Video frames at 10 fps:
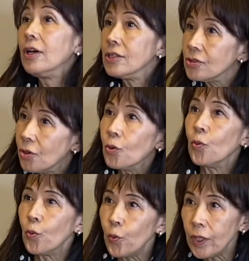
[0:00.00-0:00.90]
So
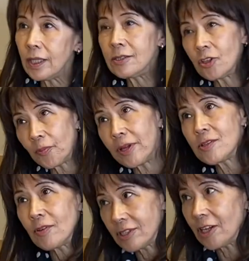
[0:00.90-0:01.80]
we Japanese
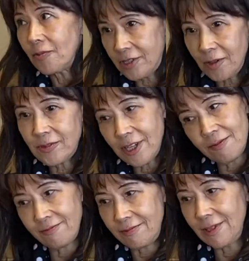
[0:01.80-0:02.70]
were subject
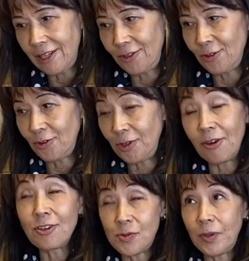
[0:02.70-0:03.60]
some
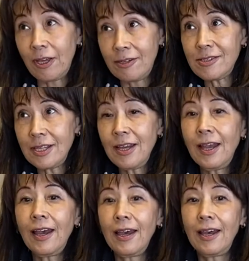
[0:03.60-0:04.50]
English speakers
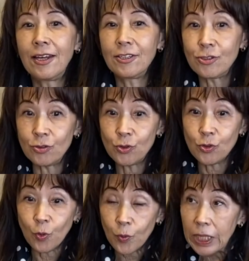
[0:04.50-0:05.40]
and
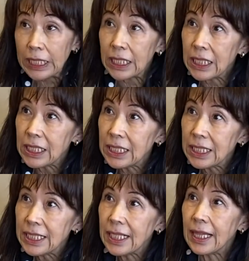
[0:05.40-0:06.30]
read
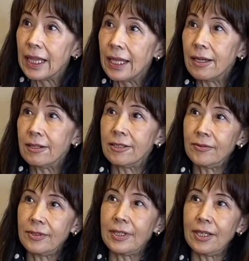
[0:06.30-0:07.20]
their
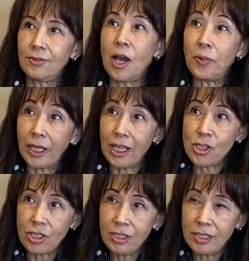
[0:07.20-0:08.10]
application.